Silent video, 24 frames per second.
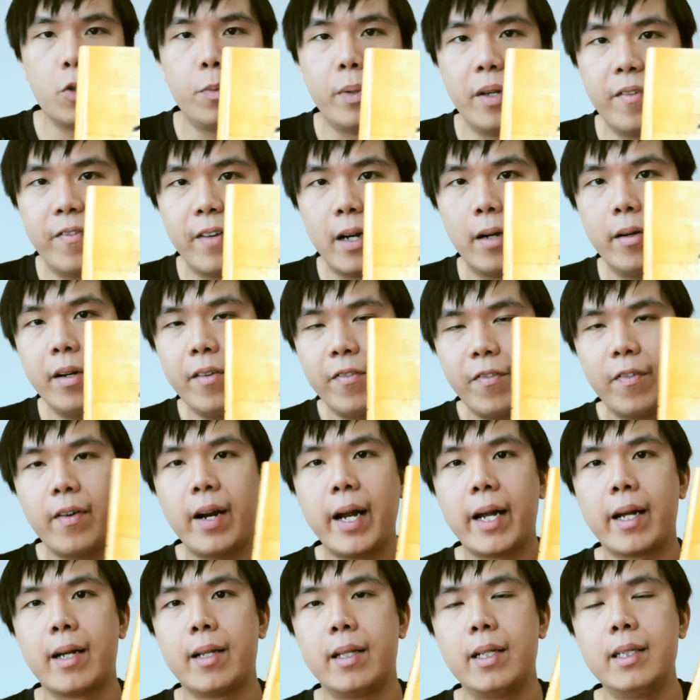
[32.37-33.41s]
To be very
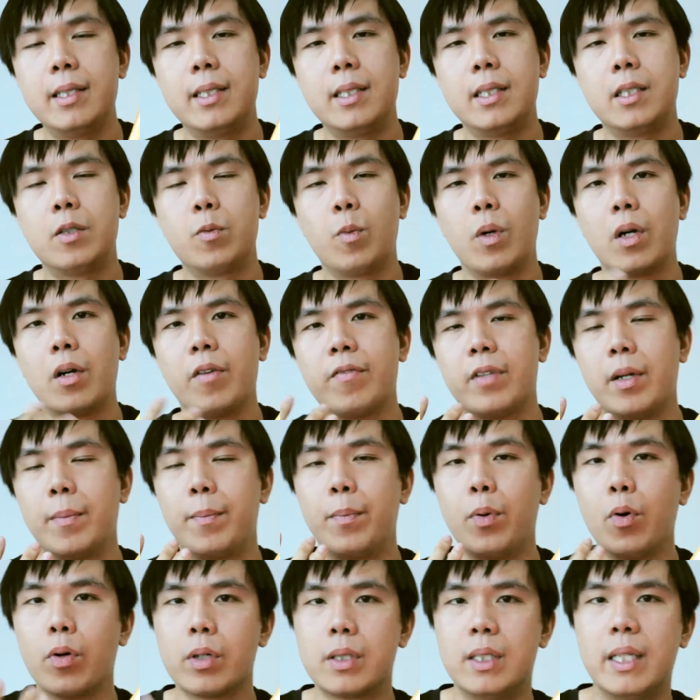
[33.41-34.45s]
frank, this is one of
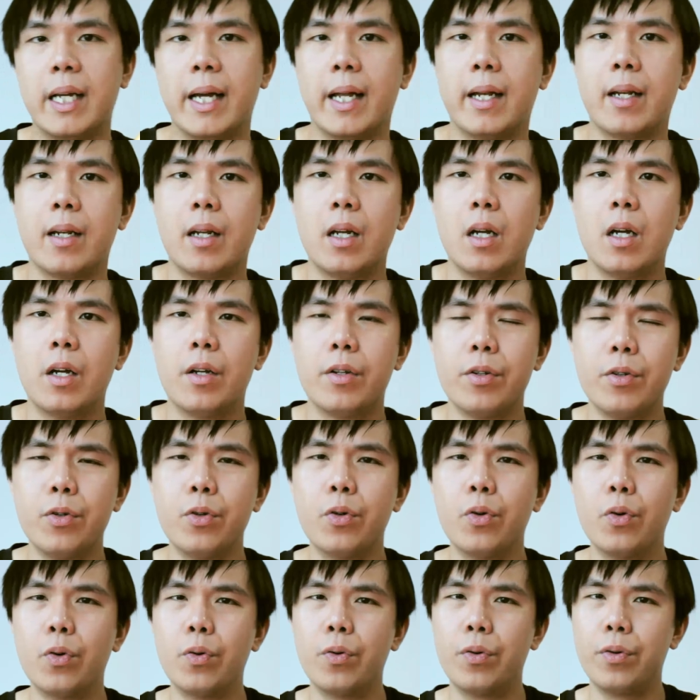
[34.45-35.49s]
the books that
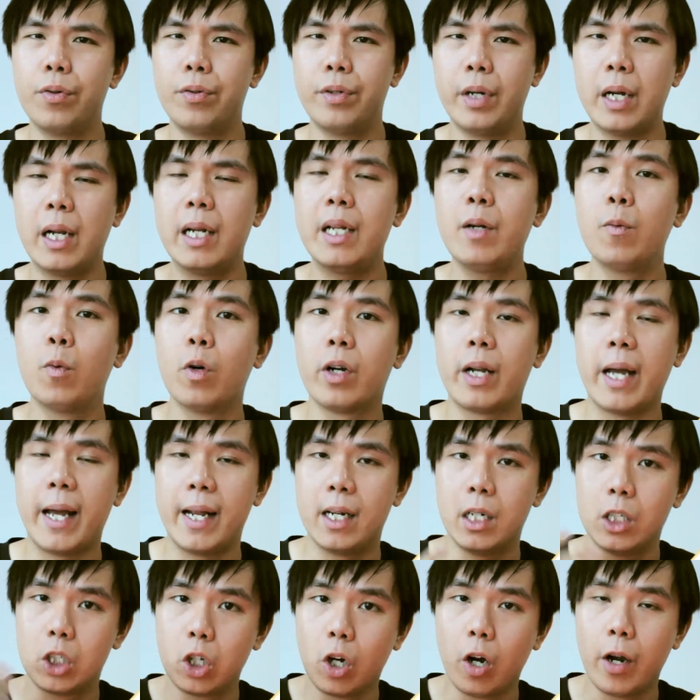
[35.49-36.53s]
you really would
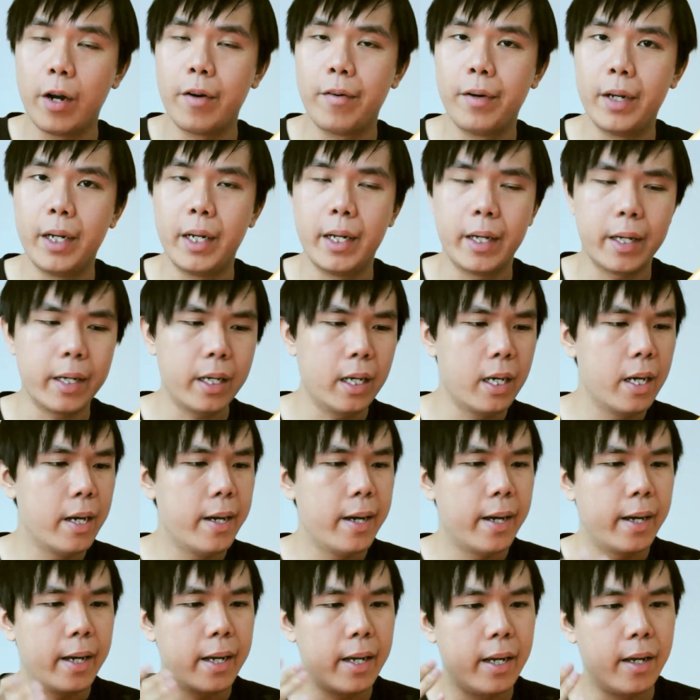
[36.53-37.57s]
enjoy reading
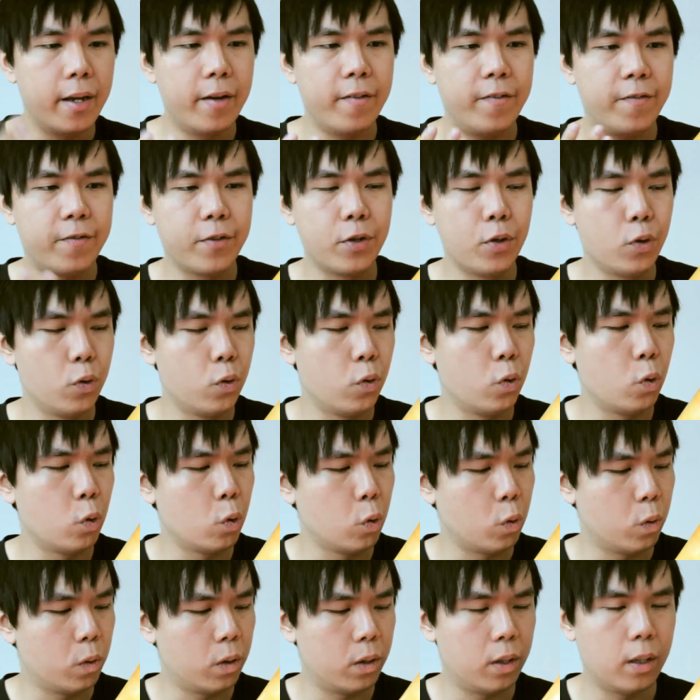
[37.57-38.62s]
if
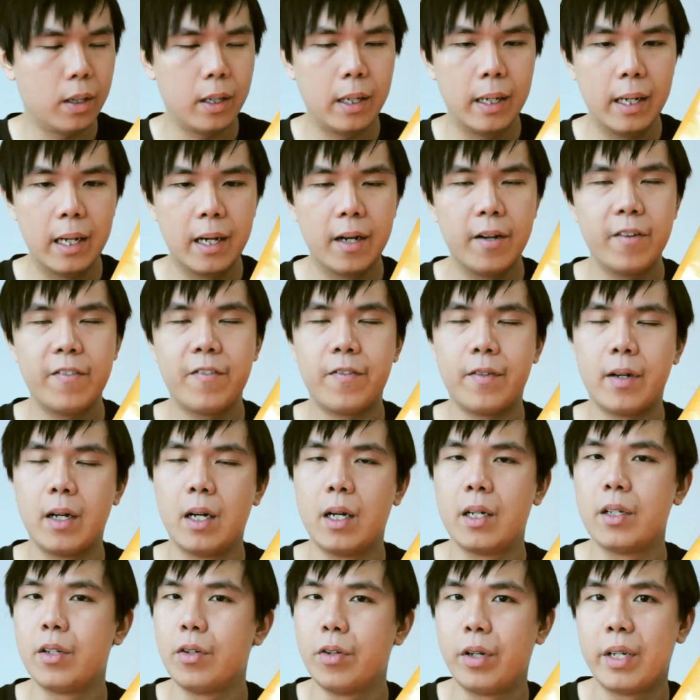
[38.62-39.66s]
you
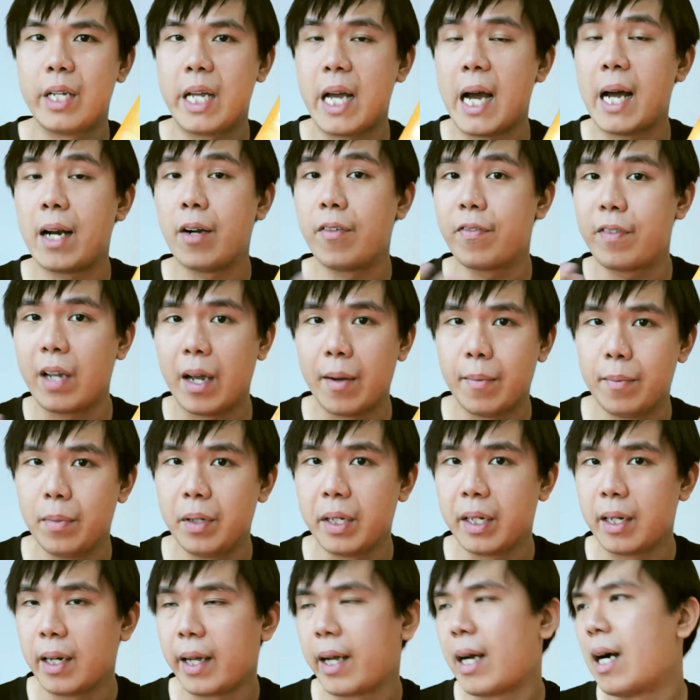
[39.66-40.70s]
love, you know, the art of
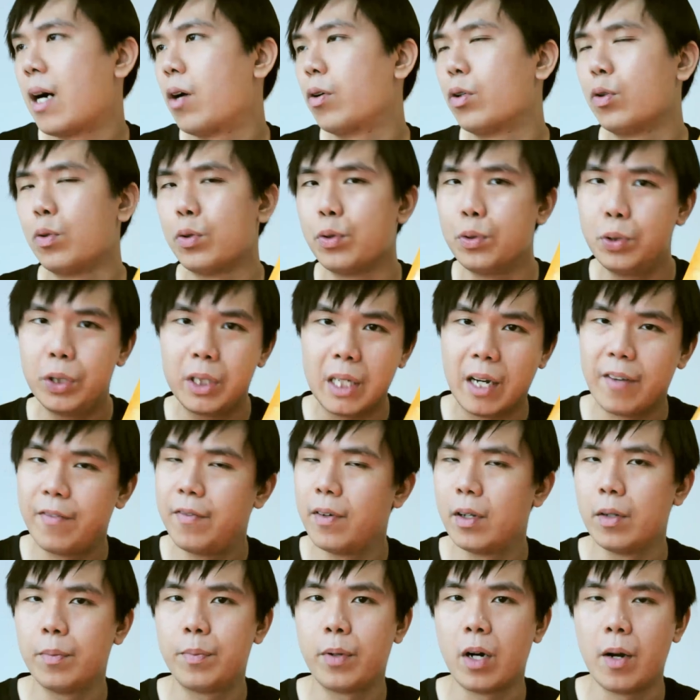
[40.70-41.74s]
gambling, like how do you
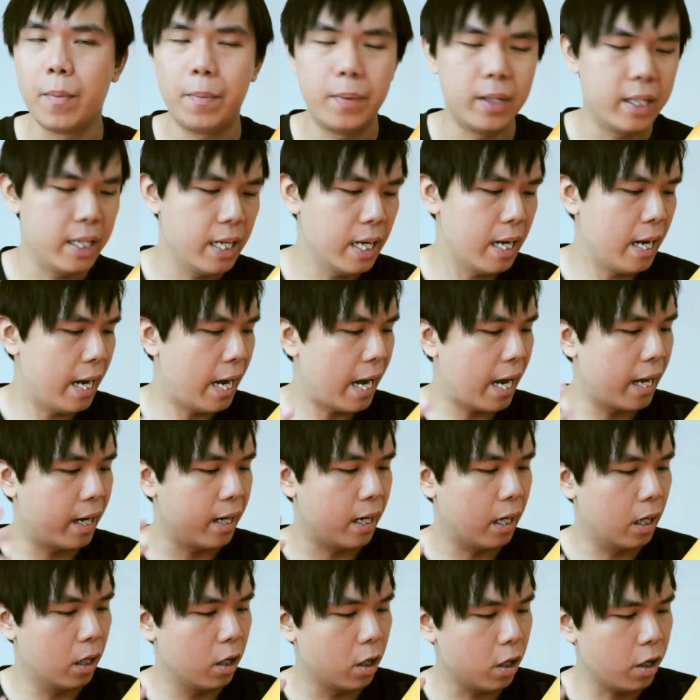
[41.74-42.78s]
shuffle properly.
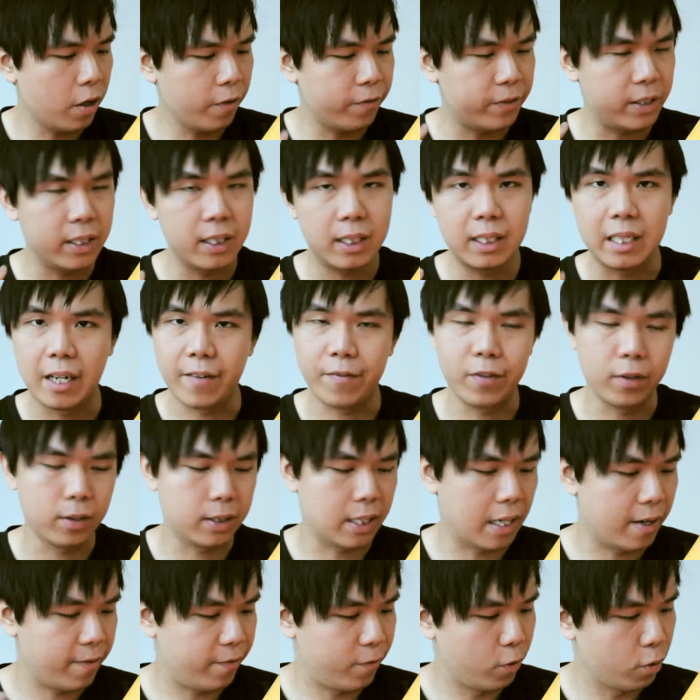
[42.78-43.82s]
And a lot of these
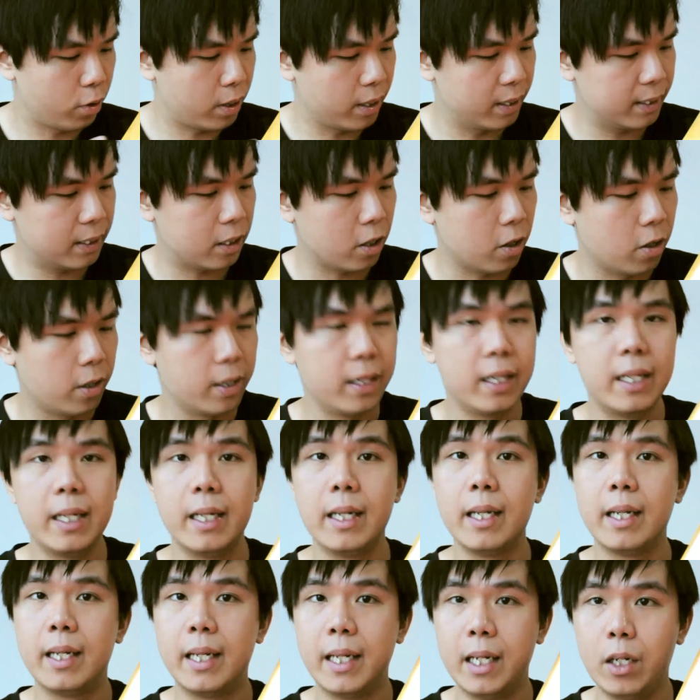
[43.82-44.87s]
shuffles are focused on
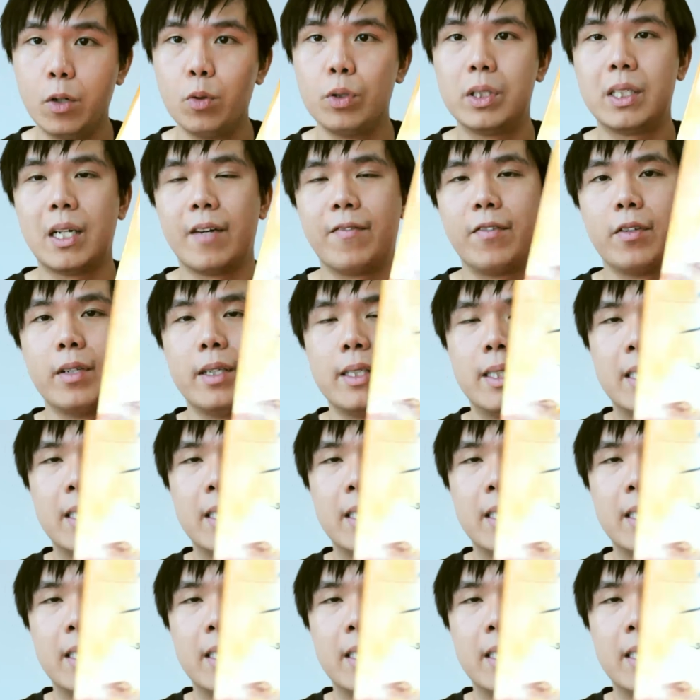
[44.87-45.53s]
the Hindu shuffle